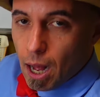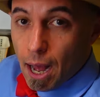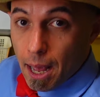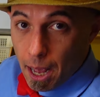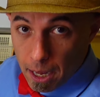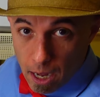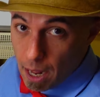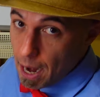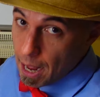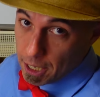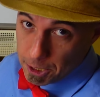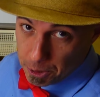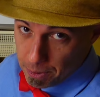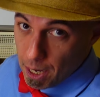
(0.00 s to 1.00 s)
I got
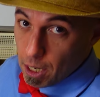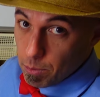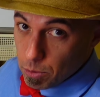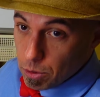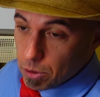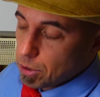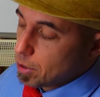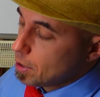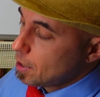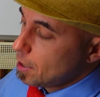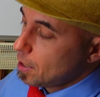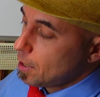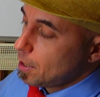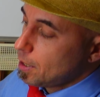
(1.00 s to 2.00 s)
extra animals
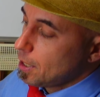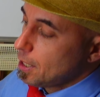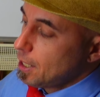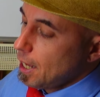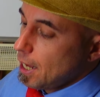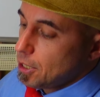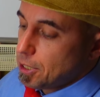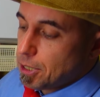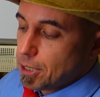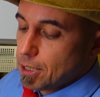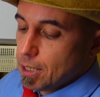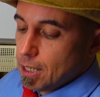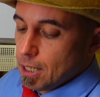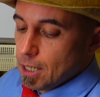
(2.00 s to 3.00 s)
in case